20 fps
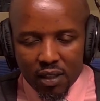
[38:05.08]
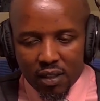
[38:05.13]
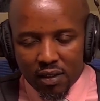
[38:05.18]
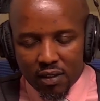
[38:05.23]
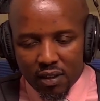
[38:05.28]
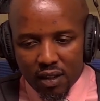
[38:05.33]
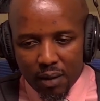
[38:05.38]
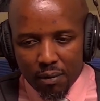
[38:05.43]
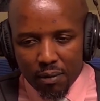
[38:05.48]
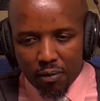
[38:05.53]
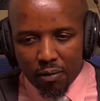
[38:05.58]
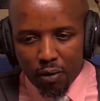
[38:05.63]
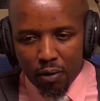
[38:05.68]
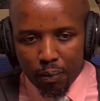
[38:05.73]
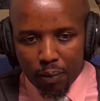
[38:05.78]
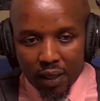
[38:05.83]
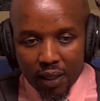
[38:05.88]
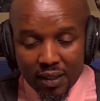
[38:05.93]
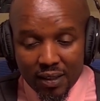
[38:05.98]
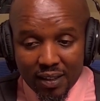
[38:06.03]
in number of
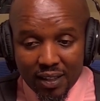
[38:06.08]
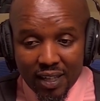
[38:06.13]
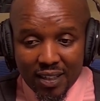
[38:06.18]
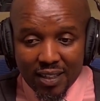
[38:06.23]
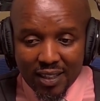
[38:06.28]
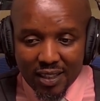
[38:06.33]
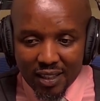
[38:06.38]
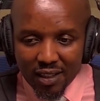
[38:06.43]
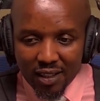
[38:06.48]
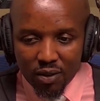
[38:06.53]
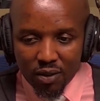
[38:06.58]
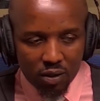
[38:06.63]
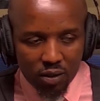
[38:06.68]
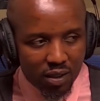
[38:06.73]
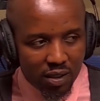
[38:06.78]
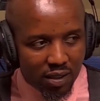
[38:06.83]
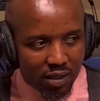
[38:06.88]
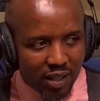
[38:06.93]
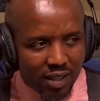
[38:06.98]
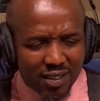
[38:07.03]
complaints. They're still
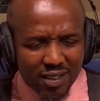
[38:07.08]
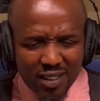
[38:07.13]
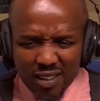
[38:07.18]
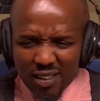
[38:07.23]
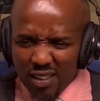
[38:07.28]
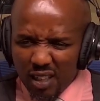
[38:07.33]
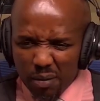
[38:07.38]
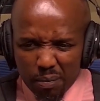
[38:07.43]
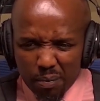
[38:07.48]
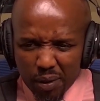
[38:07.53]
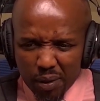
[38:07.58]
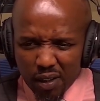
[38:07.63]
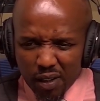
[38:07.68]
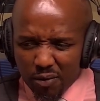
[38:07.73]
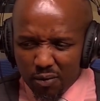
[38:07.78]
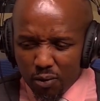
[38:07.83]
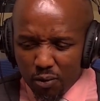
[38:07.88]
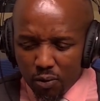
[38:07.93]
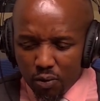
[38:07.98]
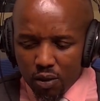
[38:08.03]
not, they're still subpar.
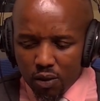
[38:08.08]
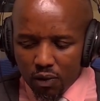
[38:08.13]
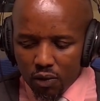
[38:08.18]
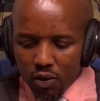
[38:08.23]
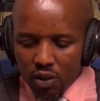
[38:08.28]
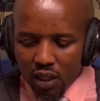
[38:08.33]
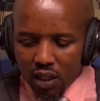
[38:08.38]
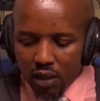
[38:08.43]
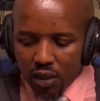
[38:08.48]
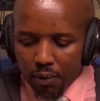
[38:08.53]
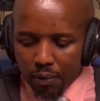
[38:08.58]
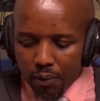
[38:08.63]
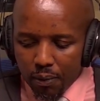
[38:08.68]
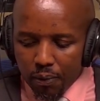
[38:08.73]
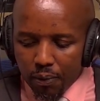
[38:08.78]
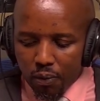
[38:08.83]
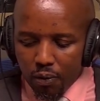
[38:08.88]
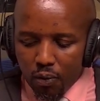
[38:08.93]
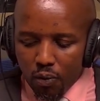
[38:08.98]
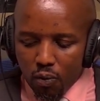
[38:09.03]
If you check
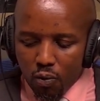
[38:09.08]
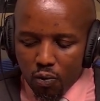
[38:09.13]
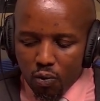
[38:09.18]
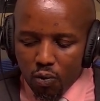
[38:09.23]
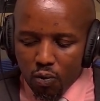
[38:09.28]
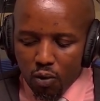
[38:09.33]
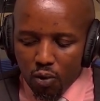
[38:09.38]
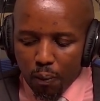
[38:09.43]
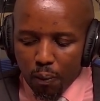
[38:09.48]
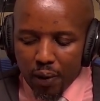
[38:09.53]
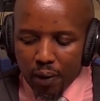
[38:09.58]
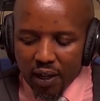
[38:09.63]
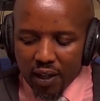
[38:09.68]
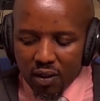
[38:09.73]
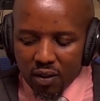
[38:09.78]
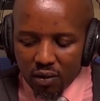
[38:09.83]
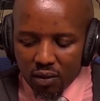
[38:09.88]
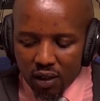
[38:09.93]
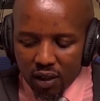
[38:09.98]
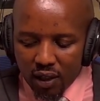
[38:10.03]
people who complain
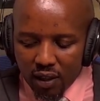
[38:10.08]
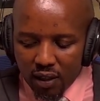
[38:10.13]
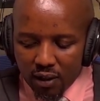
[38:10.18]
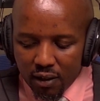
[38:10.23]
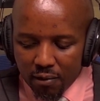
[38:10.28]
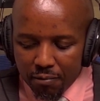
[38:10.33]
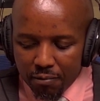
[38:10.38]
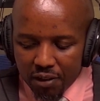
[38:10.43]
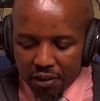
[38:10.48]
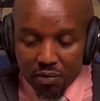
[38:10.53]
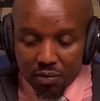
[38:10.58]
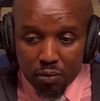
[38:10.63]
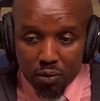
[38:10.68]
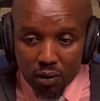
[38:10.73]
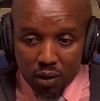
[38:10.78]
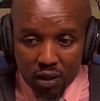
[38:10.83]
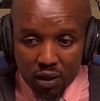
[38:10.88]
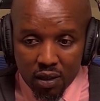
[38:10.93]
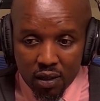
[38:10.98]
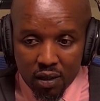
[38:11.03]
on
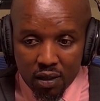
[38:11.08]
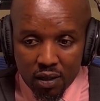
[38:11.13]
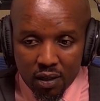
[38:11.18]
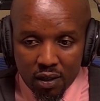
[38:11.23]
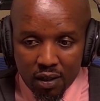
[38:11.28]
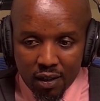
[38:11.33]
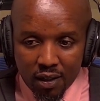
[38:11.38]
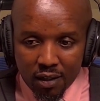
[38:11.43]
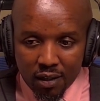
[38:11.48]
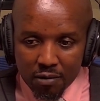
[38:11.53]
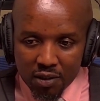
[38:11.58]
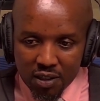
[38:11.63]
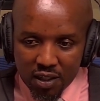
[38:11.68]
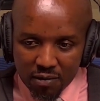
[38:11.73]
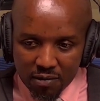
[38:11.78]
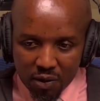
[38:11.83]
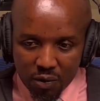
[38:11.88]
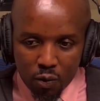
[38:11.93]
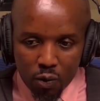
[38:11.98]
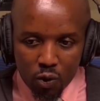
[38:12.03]
Facebook,
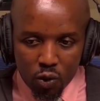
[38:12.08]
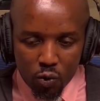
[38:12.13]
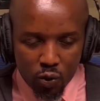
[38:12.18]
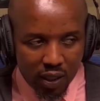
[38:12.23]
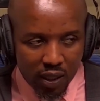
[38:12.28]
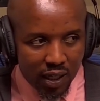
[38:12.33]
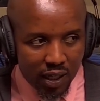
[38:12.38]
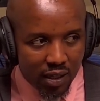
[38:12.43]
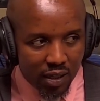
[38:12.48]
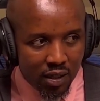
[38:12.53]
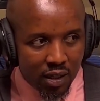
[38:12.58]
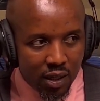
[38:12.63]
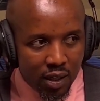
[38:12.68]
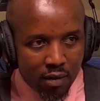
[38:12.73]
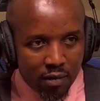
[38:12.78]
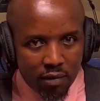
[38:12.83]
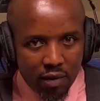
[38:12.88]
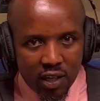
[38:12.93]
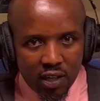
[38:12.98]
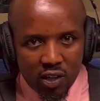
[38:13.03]
vis-a-vis what we get,
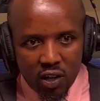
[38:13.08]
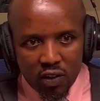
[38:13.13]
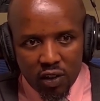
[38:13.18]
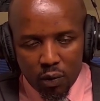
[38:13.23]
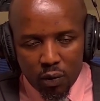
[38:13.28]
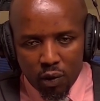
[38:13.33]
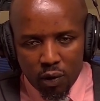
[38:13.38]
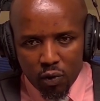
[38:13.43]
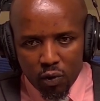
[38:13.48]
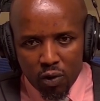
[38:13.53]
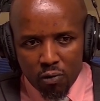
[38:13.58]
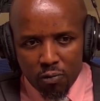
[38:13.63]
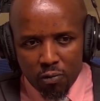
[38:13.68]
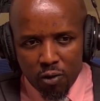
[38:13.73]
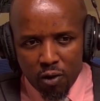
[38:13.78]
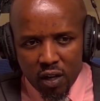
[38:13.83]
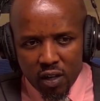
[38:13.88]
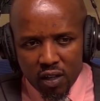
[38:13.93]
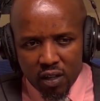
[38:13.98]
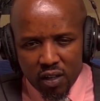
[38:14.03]
right now I think we are doing
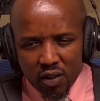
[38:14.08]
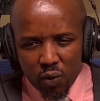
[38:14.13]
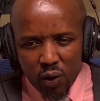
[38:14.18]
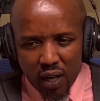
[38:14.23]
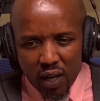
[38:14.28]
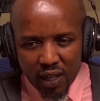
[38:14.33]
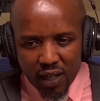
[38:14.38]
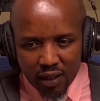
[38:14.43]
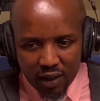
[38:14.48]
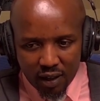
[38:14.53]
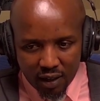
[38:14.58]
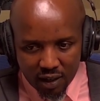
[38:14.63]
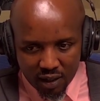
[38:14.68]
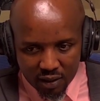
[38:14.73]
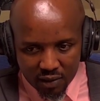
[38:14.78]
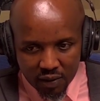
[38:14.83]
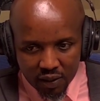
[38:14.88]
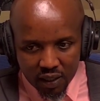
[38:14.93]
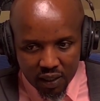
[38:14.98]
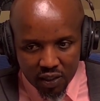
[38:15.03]
401 last
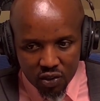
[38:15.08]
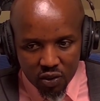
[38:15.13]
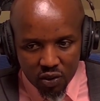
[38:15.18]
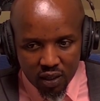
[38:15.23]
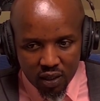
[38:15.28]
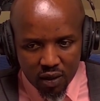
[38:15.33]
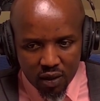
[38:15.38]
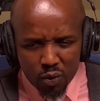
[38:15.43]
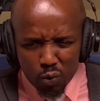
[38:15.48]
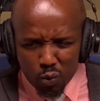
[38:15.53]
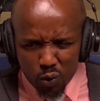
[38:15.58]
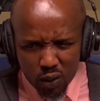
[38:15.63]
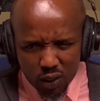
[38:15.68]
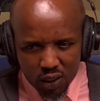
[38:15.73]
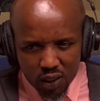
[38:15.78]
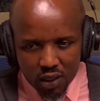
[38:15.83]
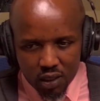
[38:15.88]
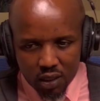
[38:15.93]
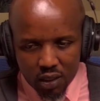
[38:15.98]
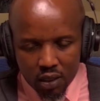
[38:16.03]
financial year,
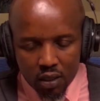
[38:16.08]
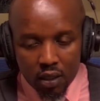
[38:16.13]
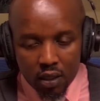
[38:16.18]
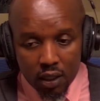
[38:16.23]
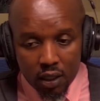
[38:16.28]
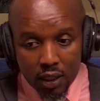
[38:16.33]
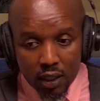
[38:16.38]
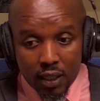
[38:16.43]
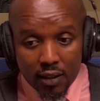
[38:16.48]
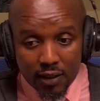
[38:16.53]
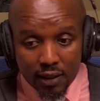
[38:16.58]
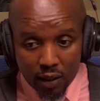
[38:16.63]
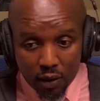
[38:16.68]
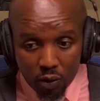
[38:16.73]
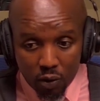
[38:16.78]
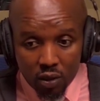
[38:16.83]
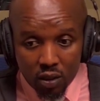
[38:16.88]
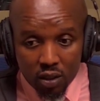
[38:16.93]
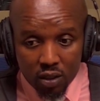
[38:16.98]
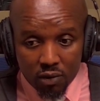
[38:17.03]
which is a
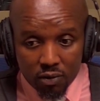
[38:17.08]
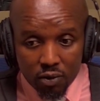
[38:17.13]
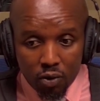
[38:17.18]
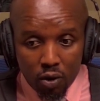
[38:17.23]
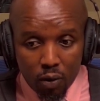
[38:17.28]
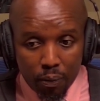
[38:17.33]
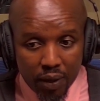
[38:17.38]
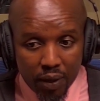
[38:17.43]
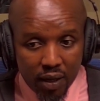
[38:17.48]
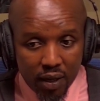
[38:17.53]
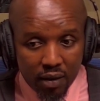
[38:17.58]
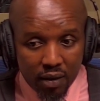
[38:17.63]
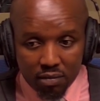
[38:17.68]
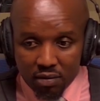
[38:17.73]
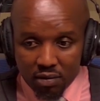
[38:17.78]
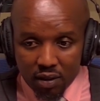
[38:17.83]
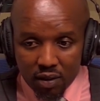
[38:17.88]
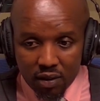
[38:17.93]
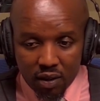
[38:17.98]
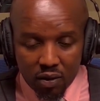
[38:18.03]
lot if you compare
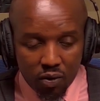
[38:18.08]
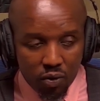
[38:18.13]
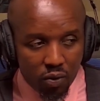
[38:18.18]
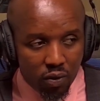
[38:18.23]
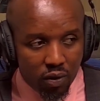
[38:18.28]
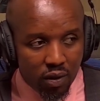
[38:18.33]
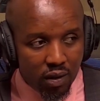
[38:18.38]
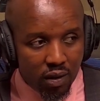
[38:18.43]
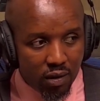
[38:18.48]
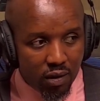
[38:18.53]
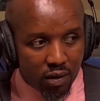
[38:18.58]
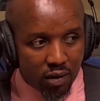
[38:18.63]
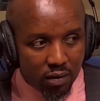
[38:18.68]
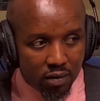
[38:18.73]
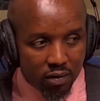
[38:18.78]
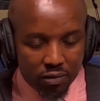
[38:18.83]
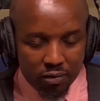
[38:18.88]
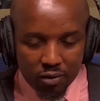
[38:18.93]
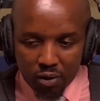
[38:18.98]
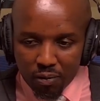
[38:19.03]
the growth
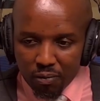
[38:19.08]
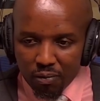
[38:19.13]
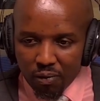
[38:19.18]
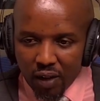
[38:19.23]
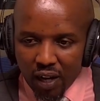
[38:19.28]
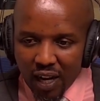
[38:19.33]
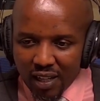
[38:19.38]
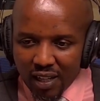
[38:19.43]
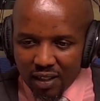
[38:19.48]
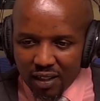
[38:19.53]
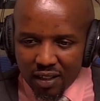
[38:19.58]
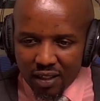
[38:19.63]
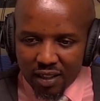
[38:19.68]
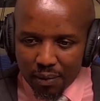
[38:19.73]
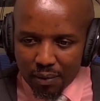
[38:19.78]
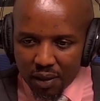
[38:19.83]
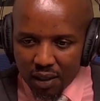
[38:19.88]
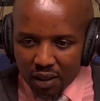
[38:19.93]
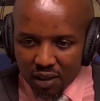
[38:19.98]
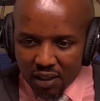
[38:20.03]
from 100 and
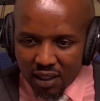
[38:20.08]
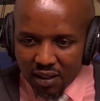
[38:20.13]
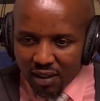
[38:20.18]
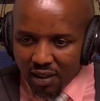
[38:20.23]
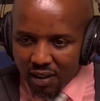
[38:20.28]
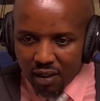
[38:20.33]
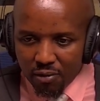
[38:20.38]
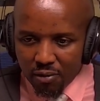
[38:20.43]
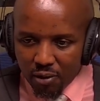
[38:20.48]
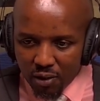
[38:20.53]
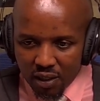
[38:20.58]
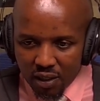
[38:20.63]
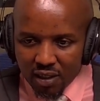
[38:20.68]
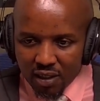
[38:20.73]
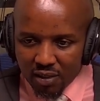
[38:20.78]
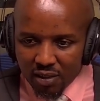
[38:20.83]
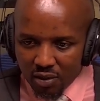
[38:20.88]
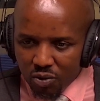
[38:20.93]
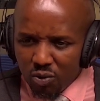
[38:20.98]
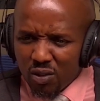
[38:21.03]
something, just 3-4
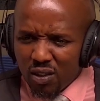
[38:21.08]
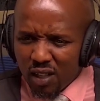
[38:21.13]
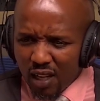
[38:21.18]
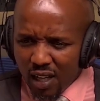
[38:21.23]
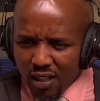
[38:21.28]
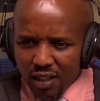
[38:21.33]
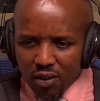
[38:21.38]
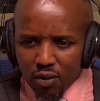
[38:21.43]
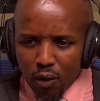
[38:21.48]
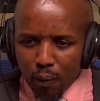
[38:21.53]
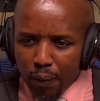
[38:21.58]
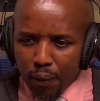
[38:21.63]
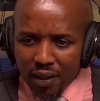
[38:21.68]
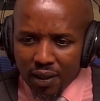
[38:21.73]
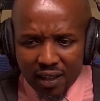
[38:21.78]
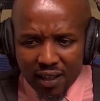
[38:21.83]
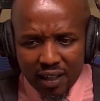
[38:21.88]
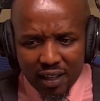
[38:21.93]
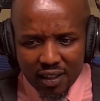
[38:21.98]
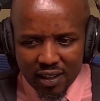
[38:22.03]
years, it was 100 complaints,
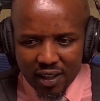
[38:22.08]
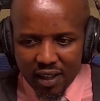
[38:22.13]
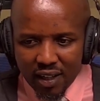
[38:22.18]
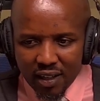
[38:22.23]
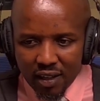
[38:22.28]
an entire year.